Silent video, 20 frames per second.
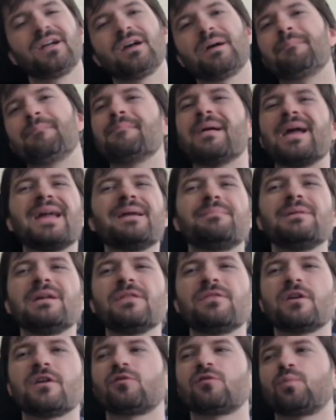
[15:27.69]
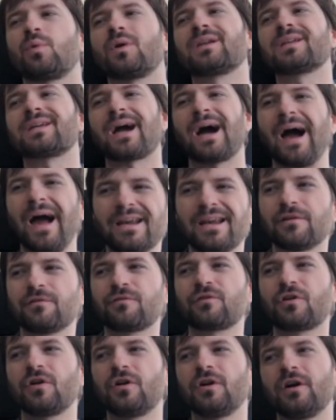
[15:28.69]
Maybe this one kind
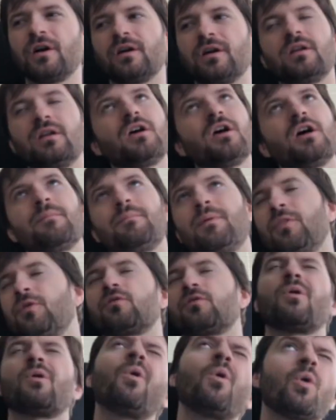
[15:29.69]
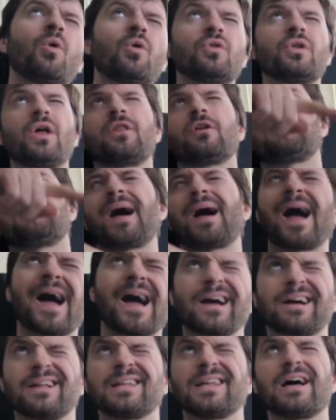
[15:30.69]
of could, but there's a whole nother
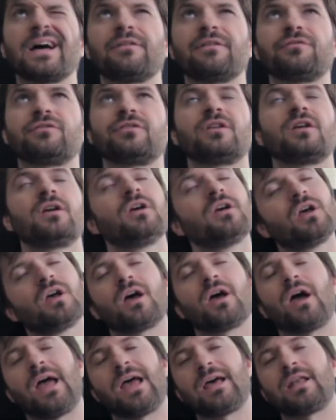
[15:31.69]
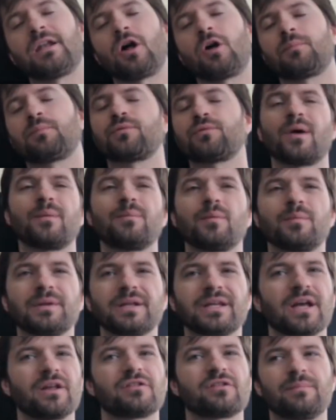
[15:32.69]
pack left, and I'll probably
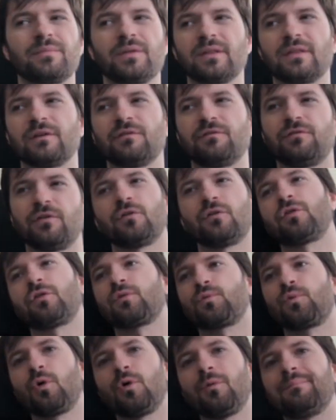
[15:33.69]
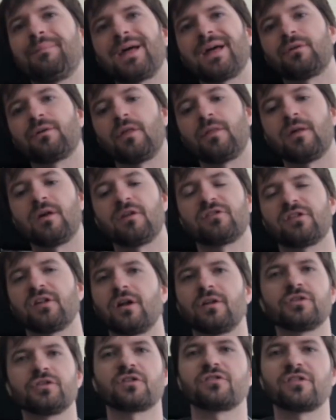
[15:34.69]
get something that fills the role better than this, and I'll
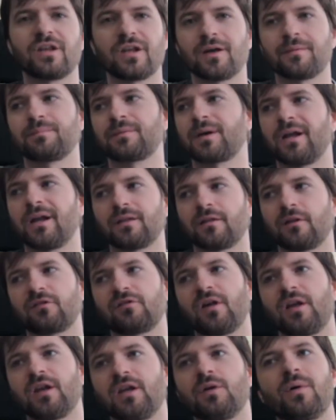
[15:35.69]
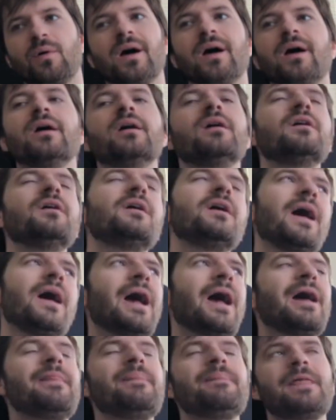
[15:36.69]
just end up cutting this anyway.
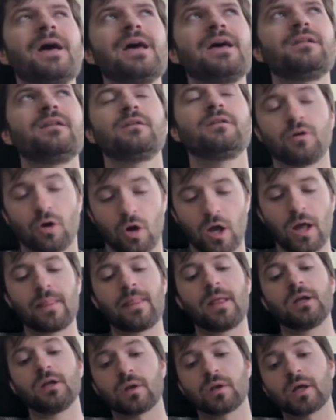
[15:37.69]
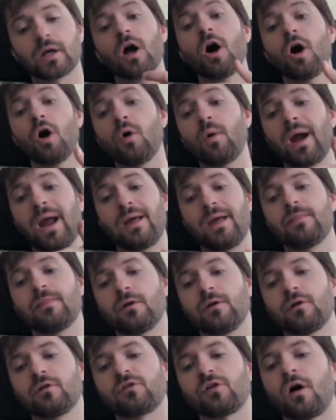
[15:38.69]
And then you're like, oh, and
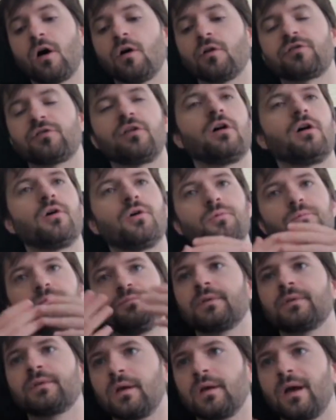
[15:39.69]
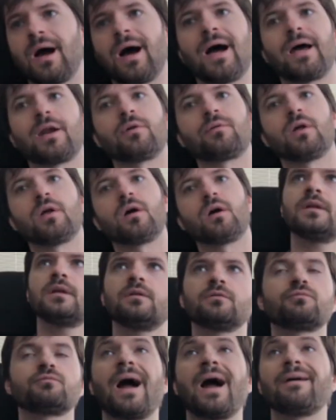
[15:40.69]
there's also, I don't know,
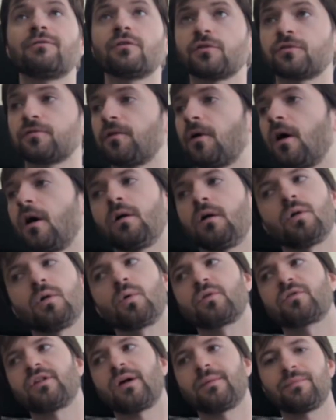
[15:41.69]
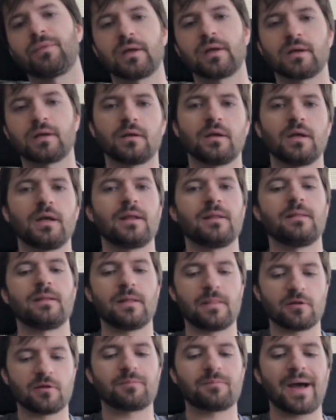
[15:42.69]
Rival's Fall or something in
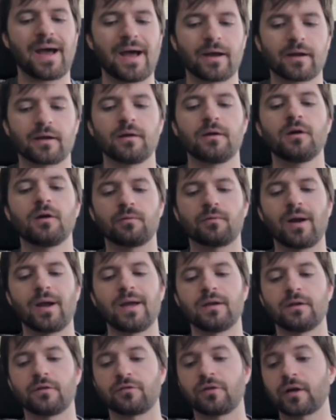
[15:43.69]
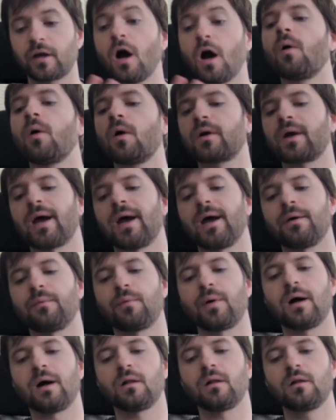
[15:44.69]
this pack, right? And it's like, oh, okay,
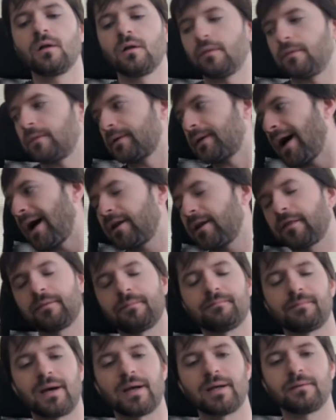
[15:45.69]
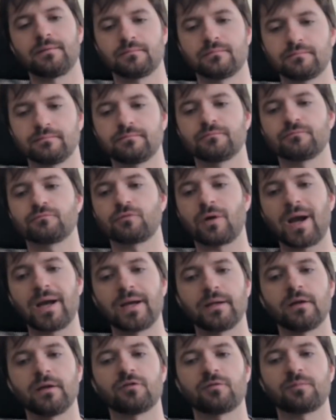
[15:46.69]
well, the guy to my right
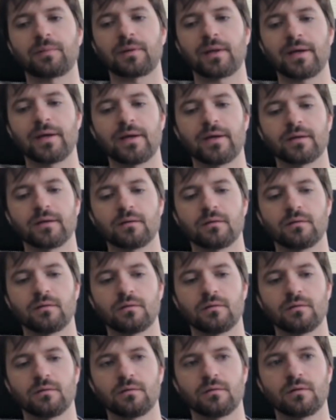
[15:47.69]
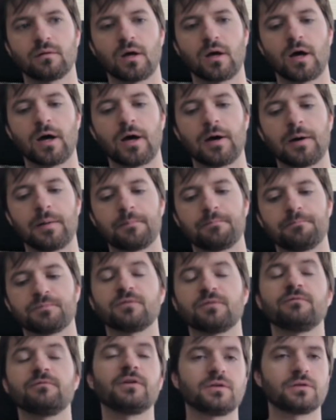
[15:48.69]
is playing
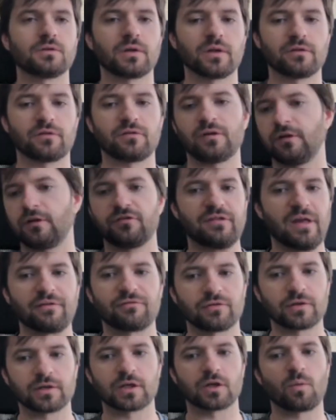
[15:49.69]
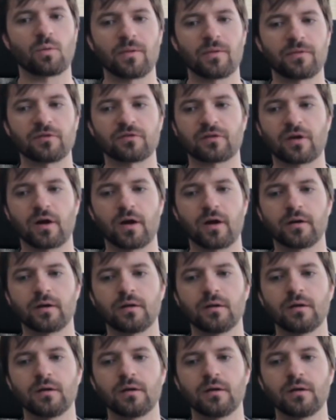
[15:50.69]
Vigilance. He's definitely going to want this card.